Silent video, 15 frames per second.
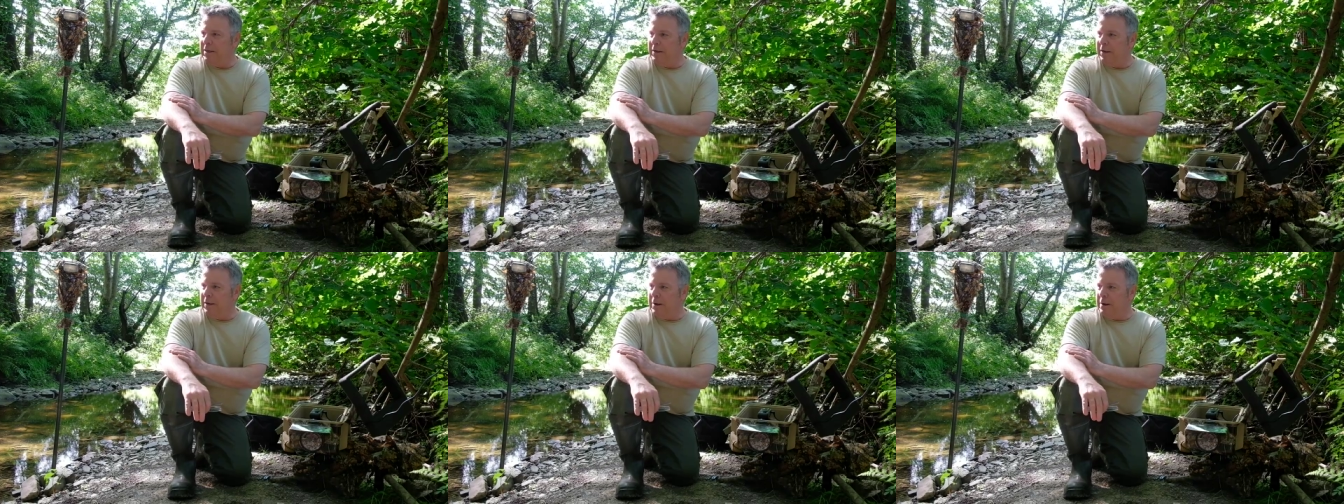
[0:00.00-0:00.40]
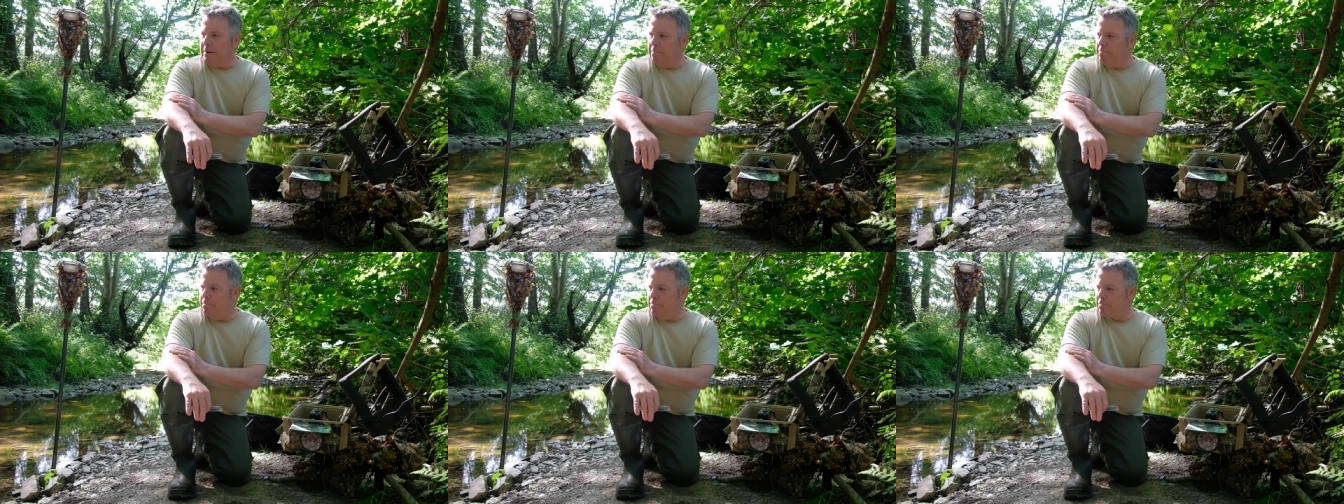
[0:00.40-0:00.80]

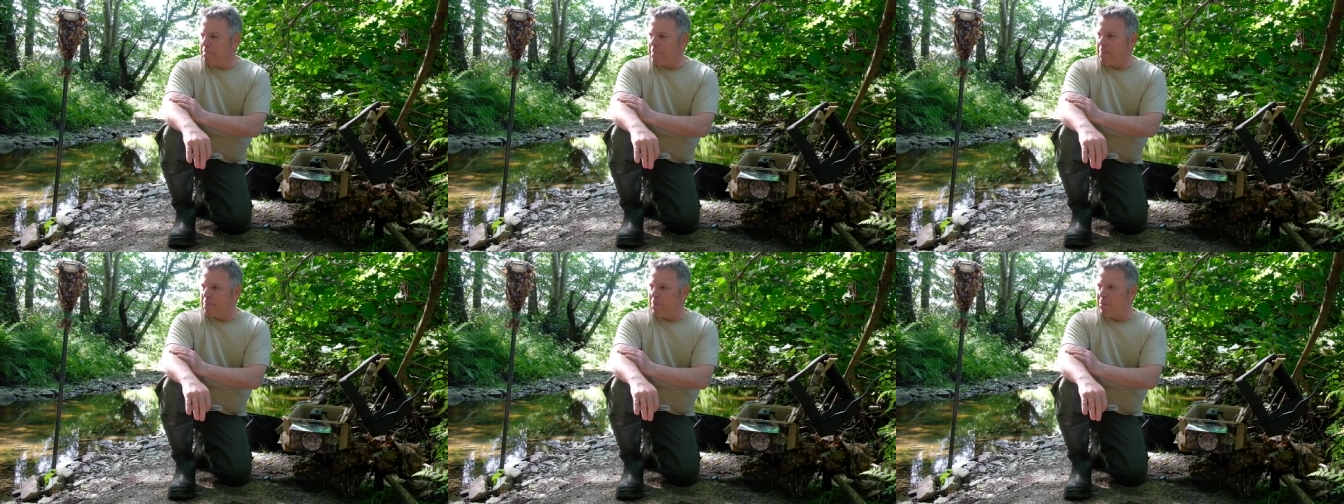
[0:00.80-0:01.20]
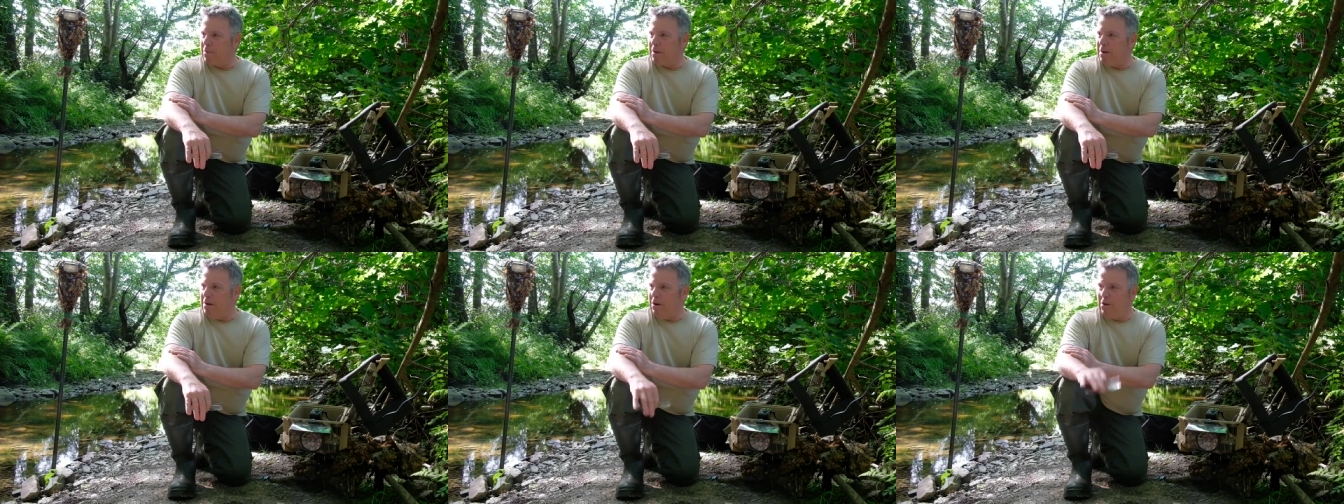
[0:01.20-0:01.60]
Um,
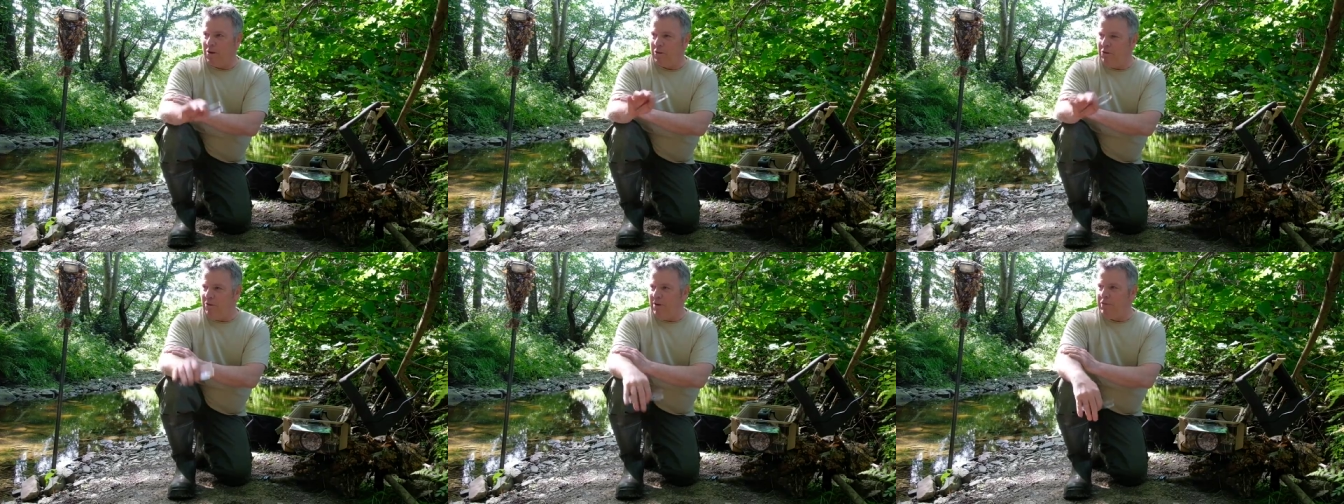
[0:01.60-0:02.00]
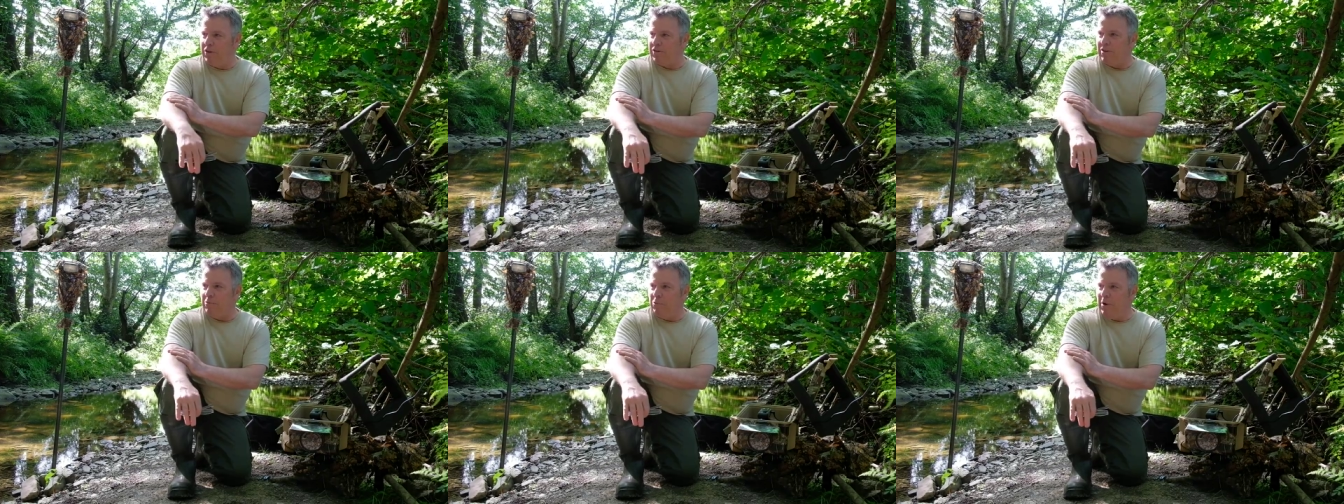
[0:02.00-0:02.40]
a lot of the
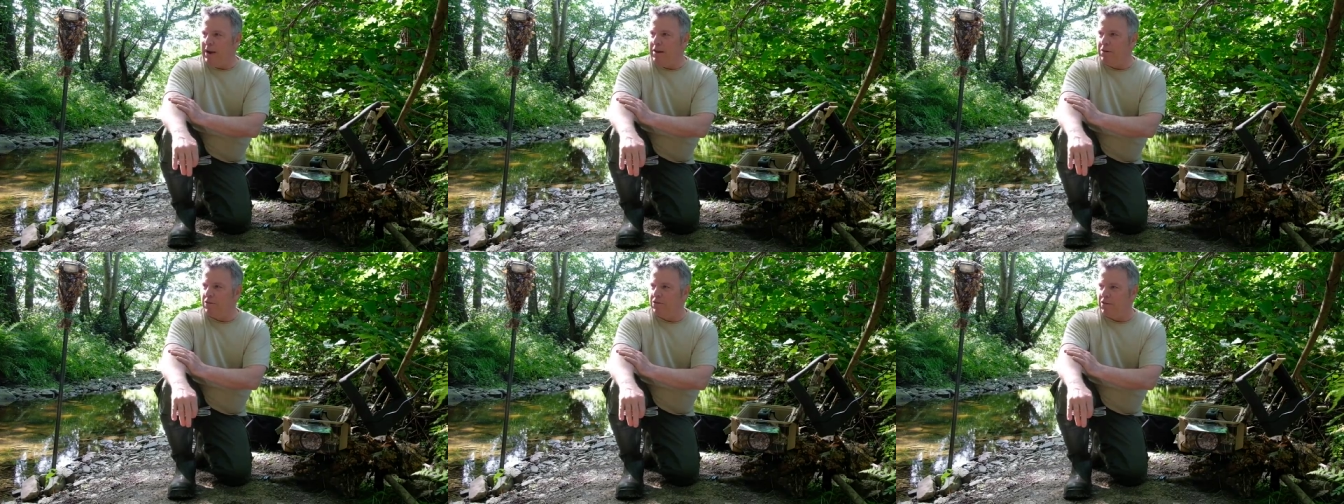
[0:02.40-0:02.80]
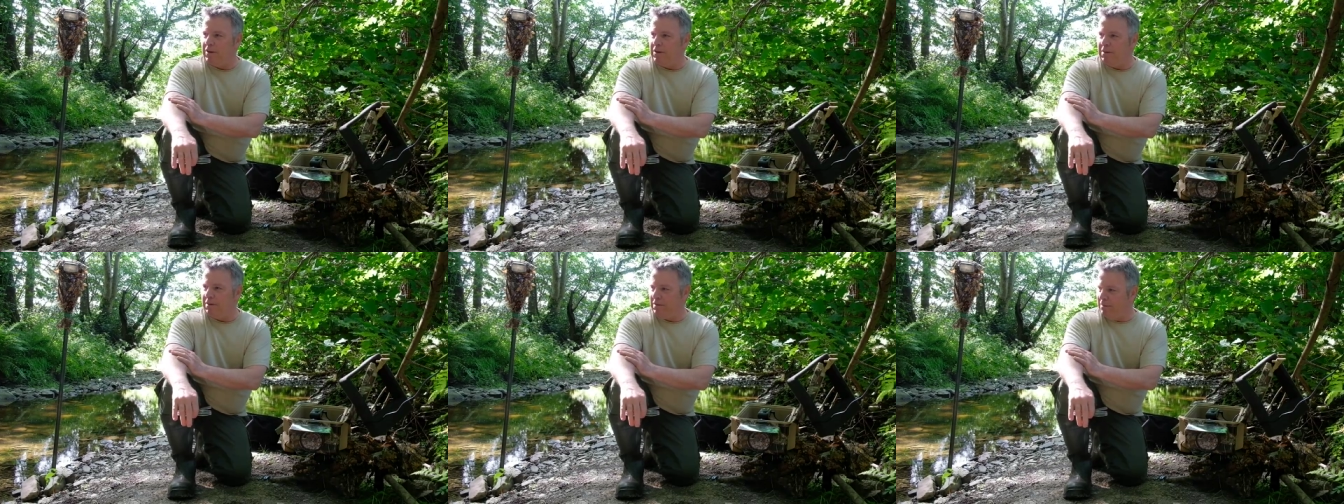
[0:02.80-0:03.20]
rivers in Wales
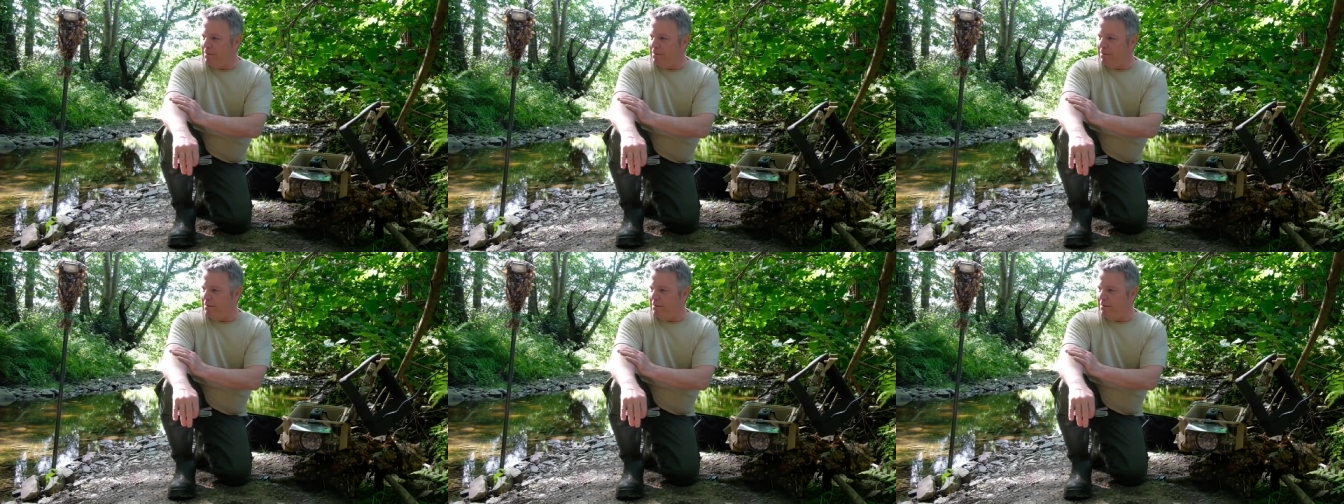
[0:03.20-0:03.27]
are,